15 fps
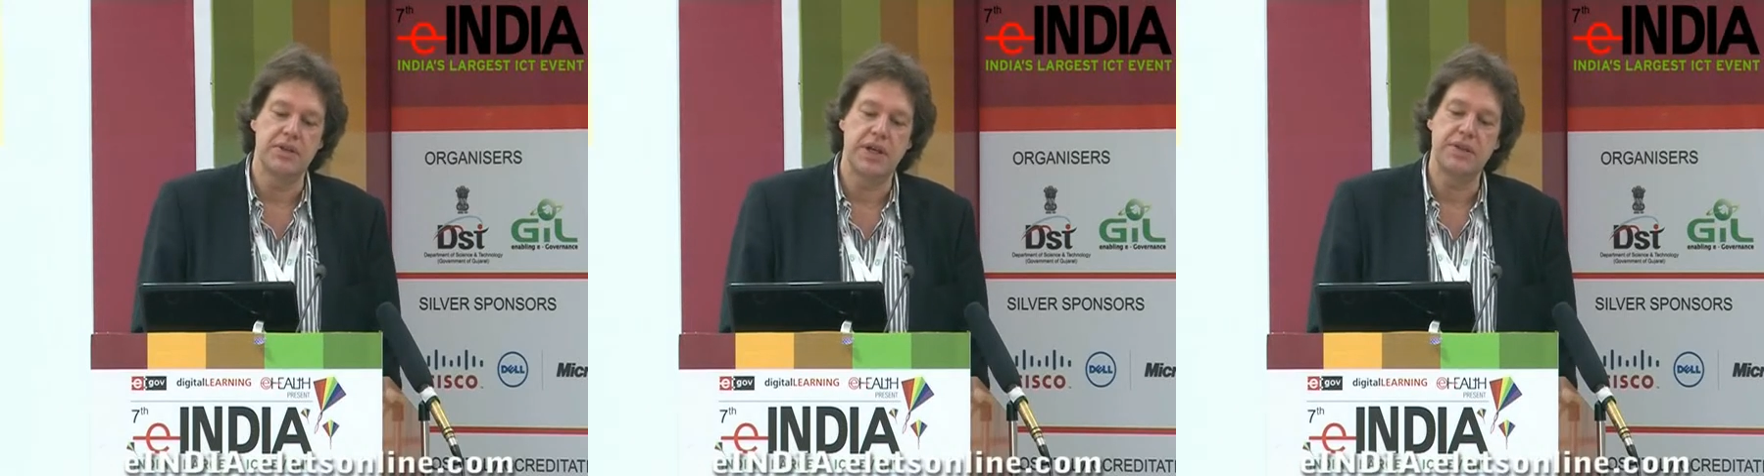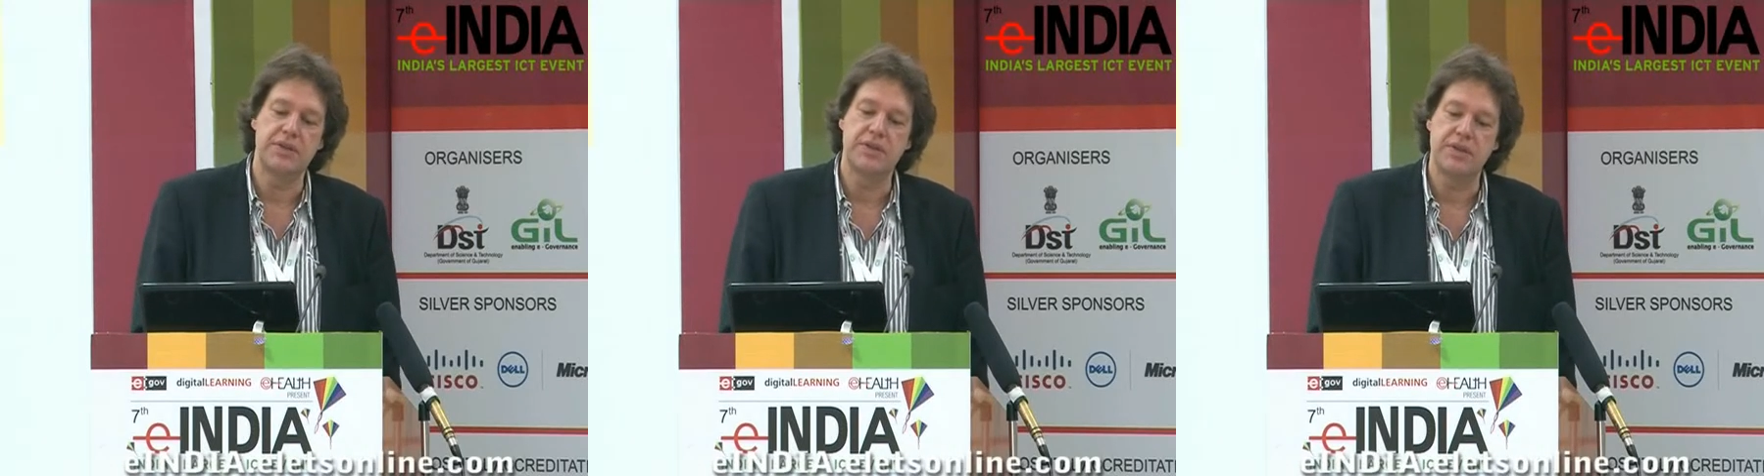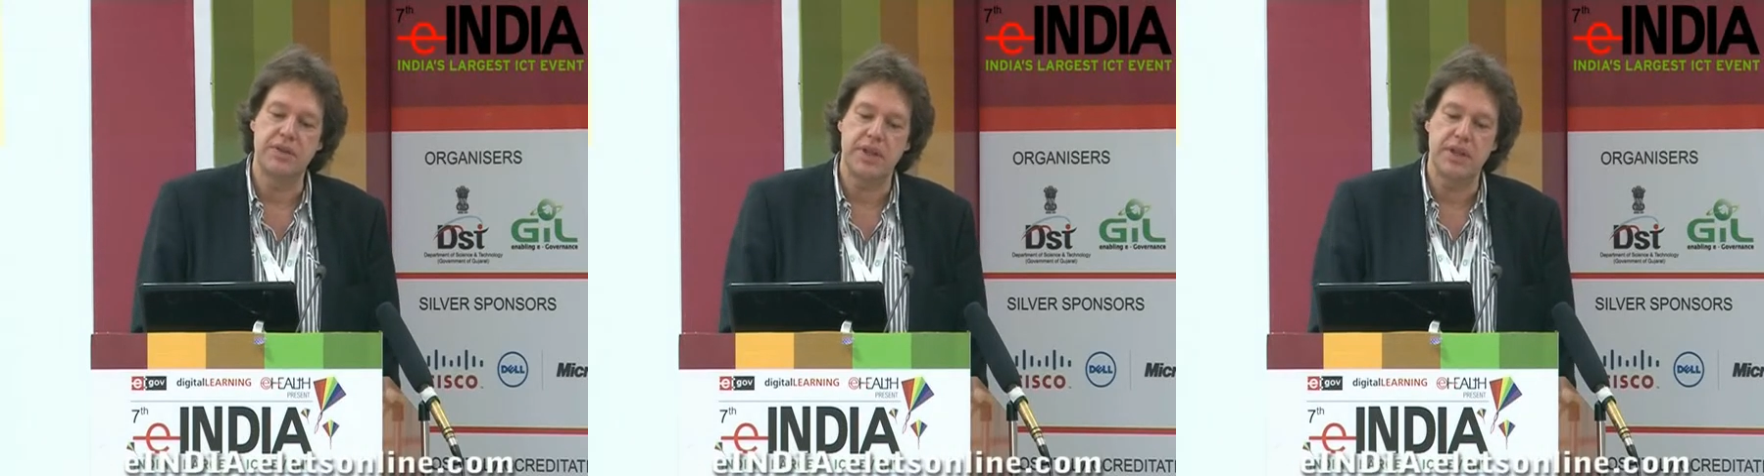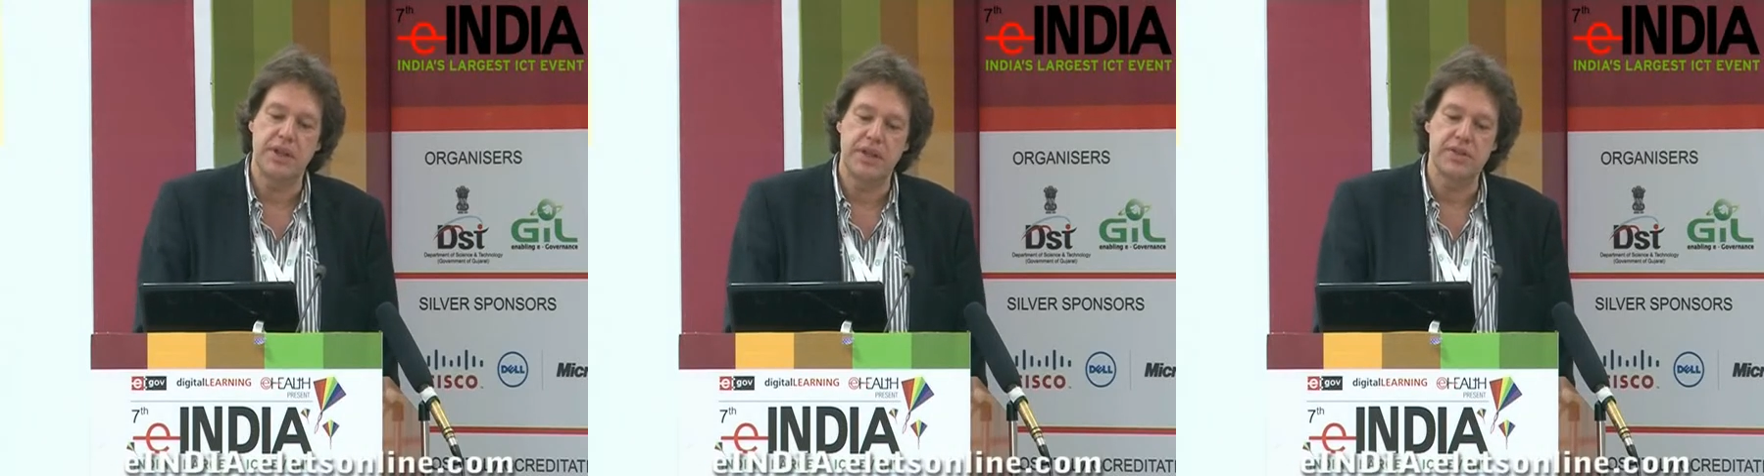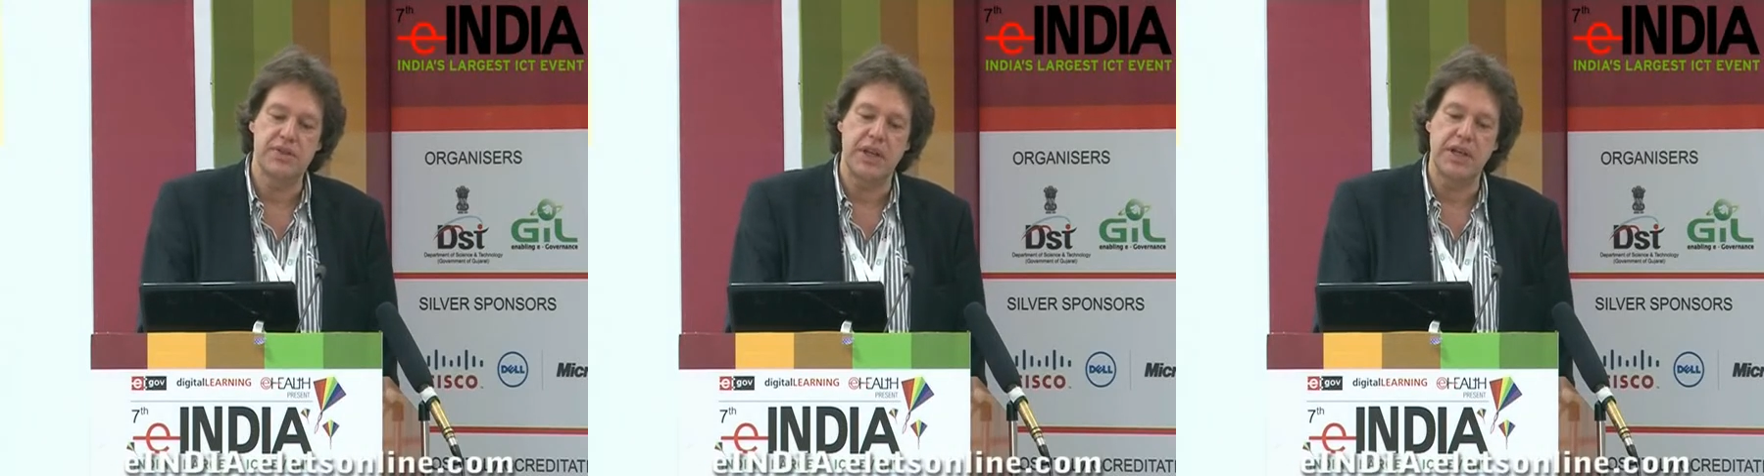that the
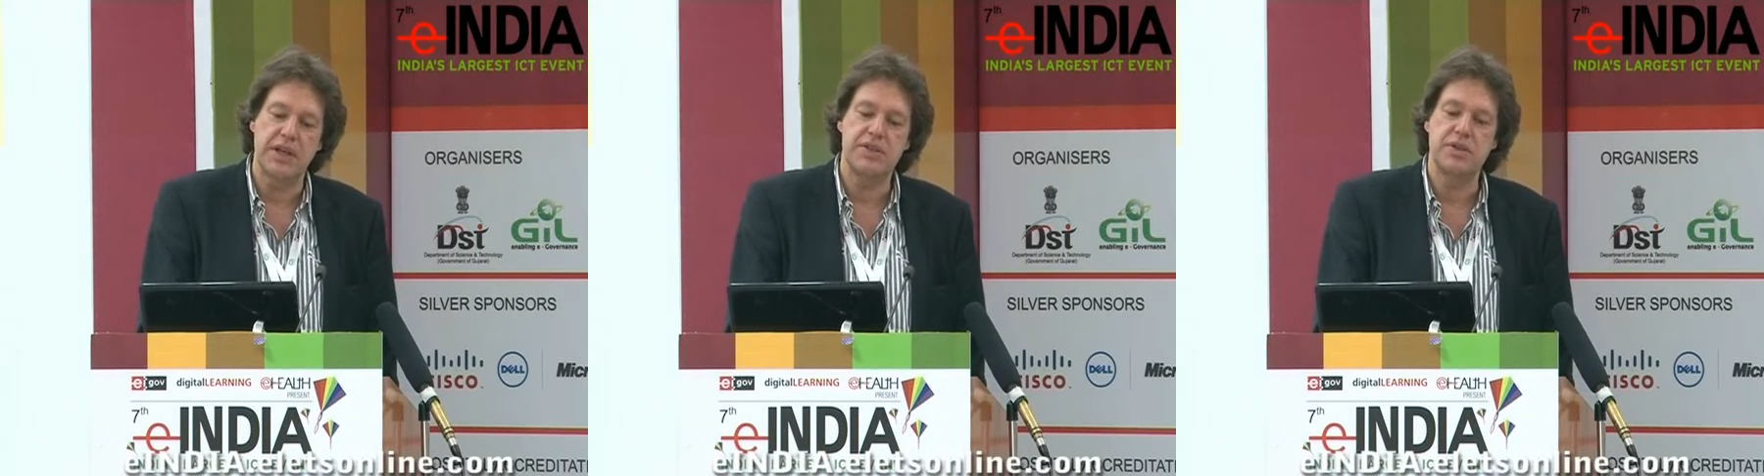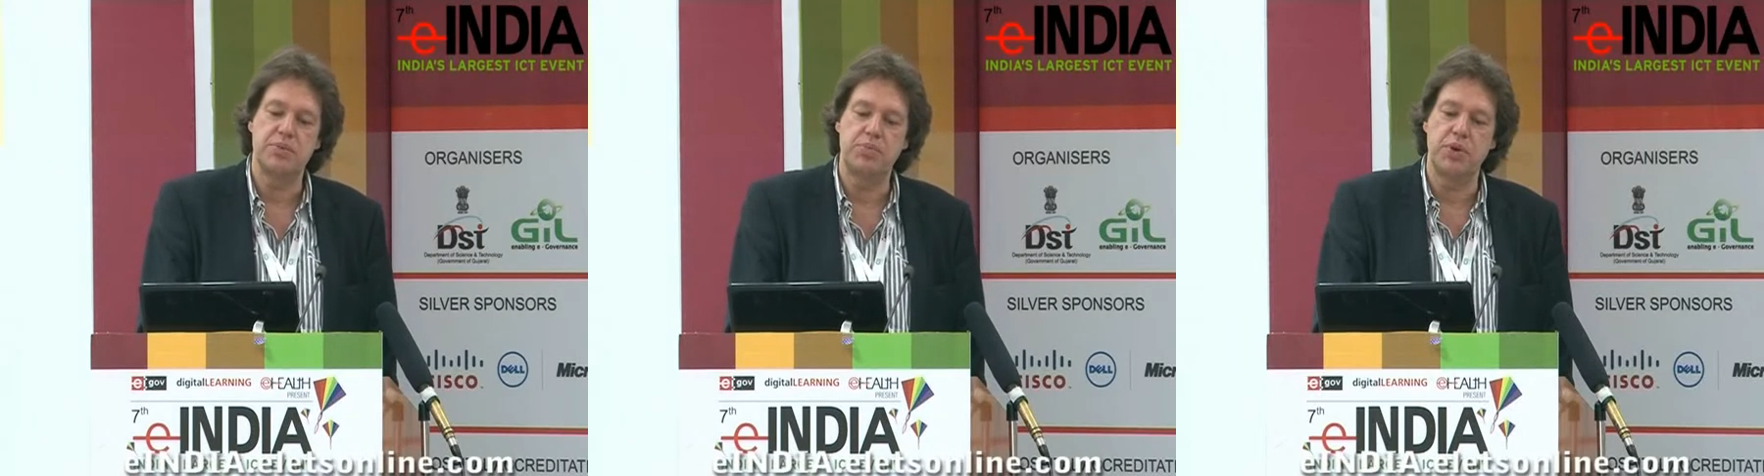installation